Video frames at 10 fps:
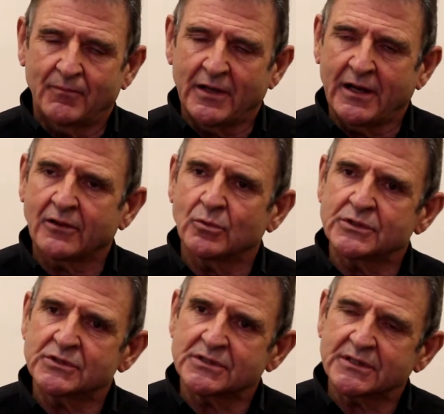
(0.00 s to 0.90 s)
In other
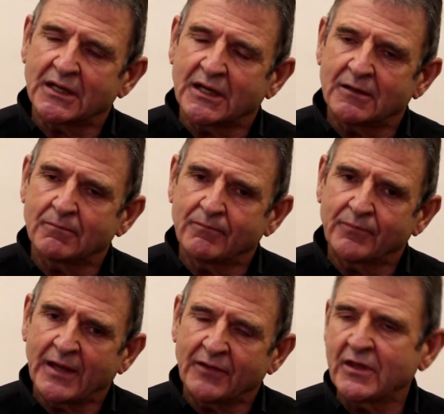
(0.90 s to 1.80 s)
words,
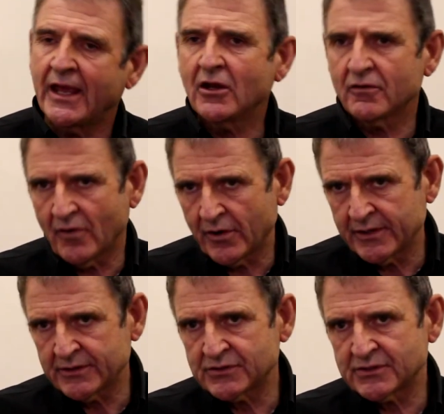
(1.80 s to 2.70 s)
at the end of
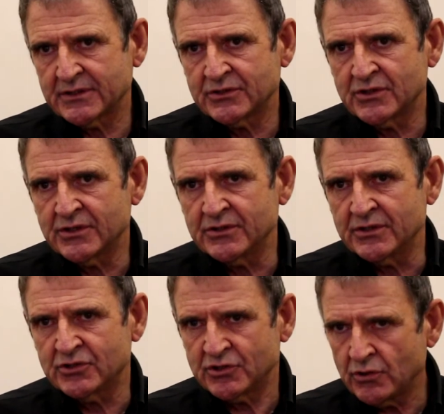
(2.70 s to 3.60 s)
honours,
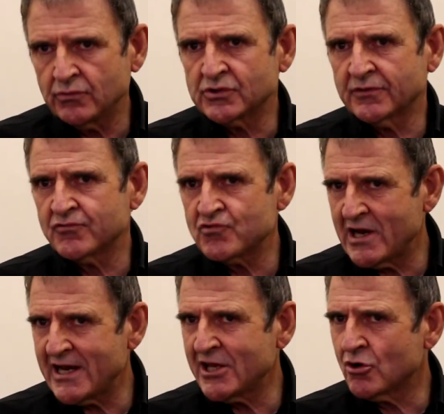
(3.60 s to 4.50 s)
students have
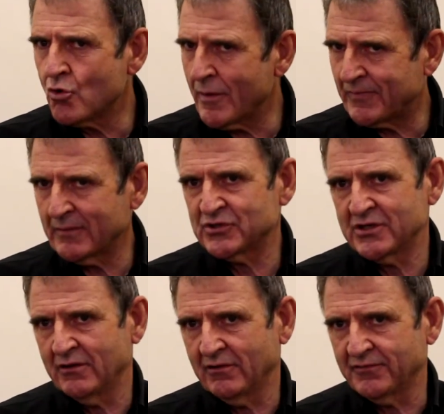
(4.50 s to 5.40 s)
really equipped
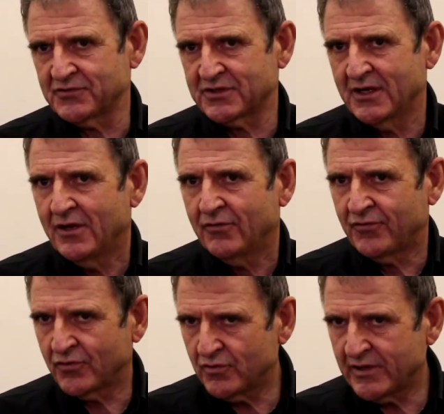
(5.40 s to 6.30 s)
themselves
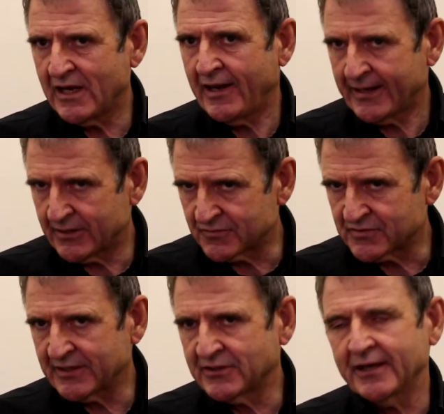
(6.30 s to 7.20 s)
through the electives
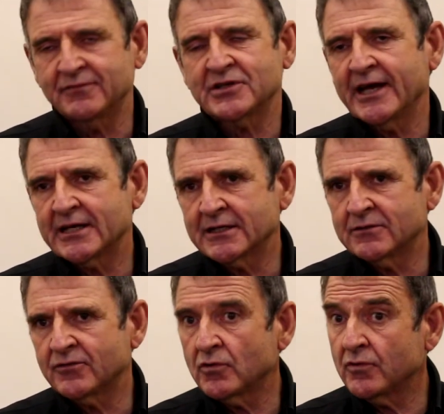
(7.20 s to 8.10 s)
that they've taken,
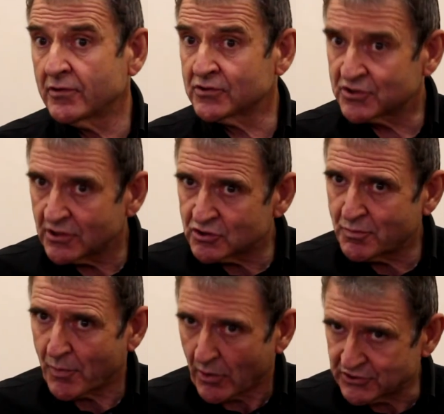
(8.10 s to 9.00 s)
through the research
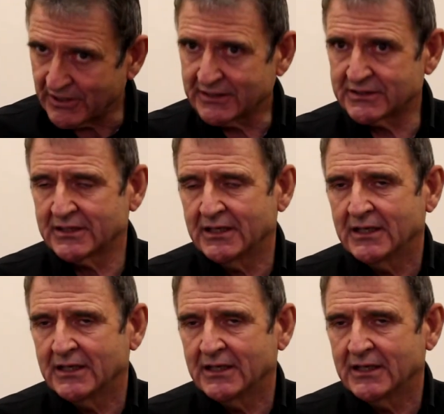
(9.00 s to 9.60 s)
project